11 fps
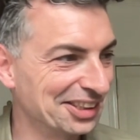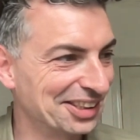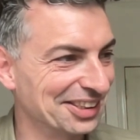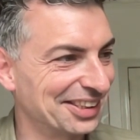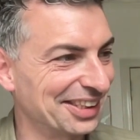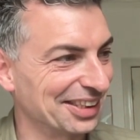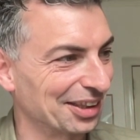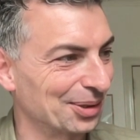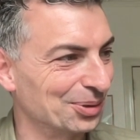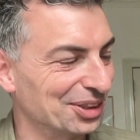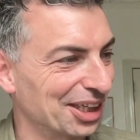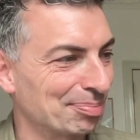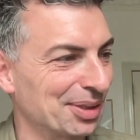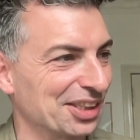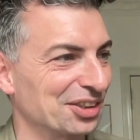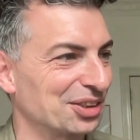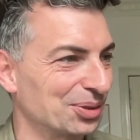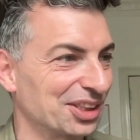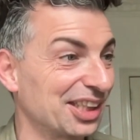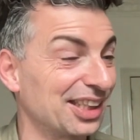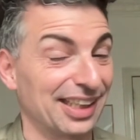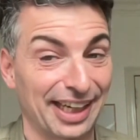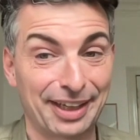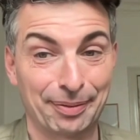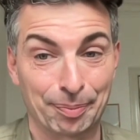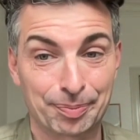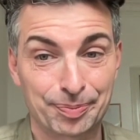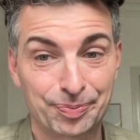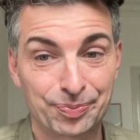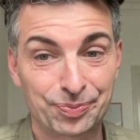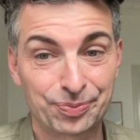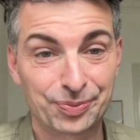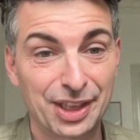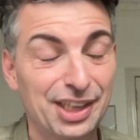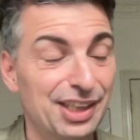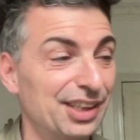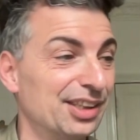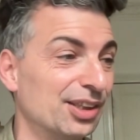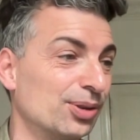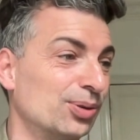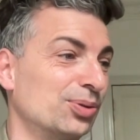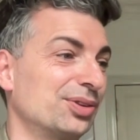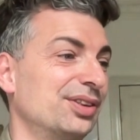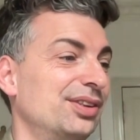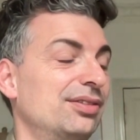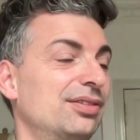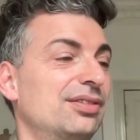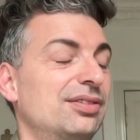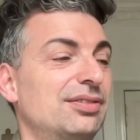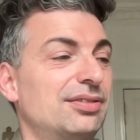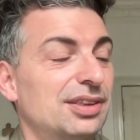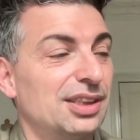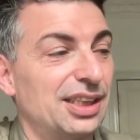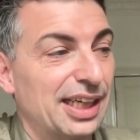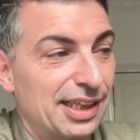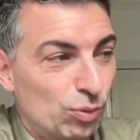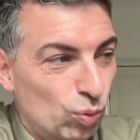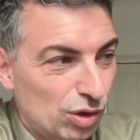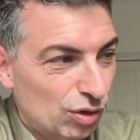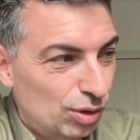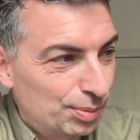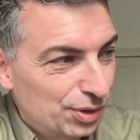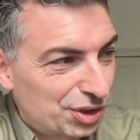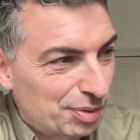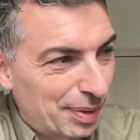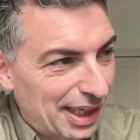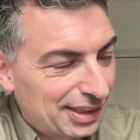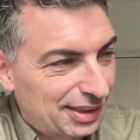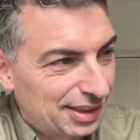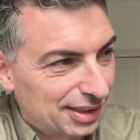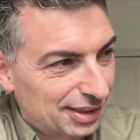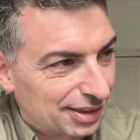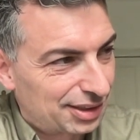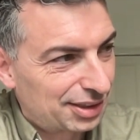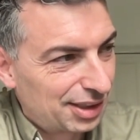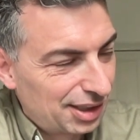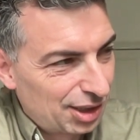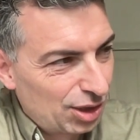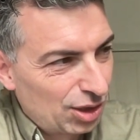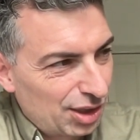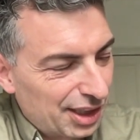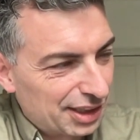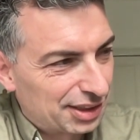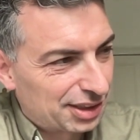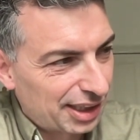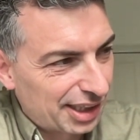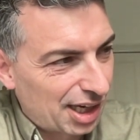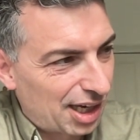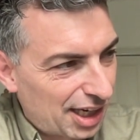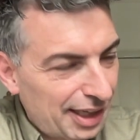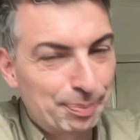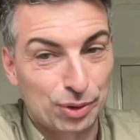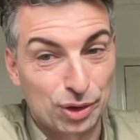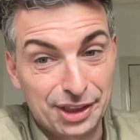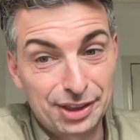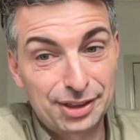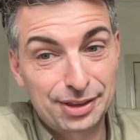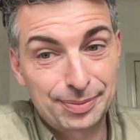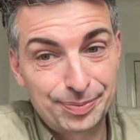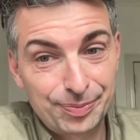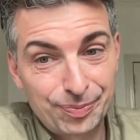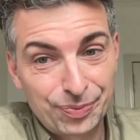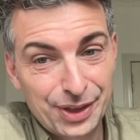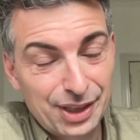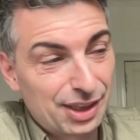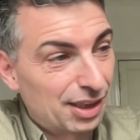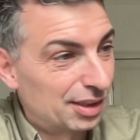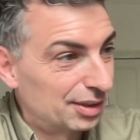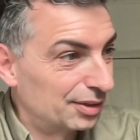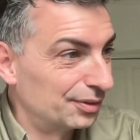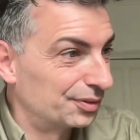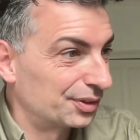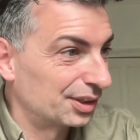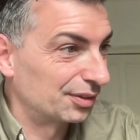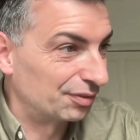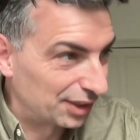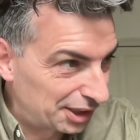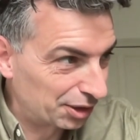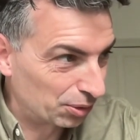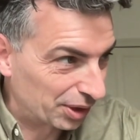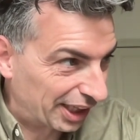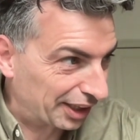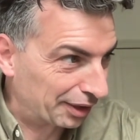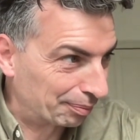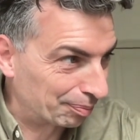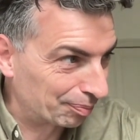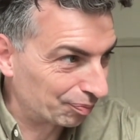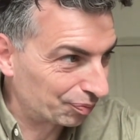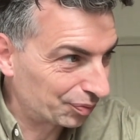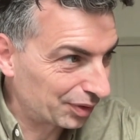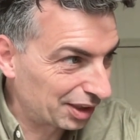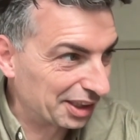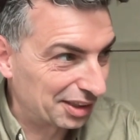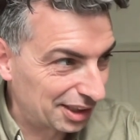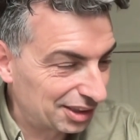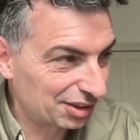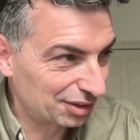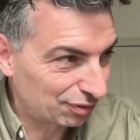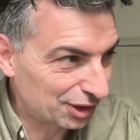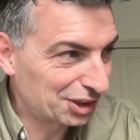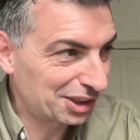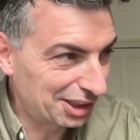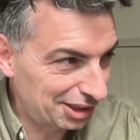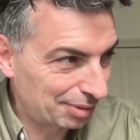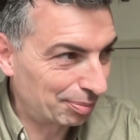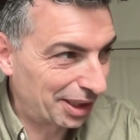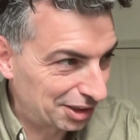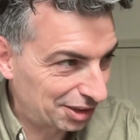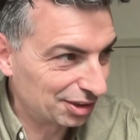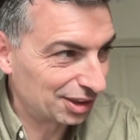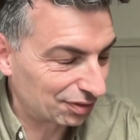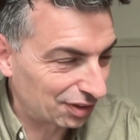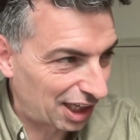you can see, it loads up here. So it's like a game, you know. Again, we're almost back to this. It's like a hybrid of a video game. Like, these are the first intimations of a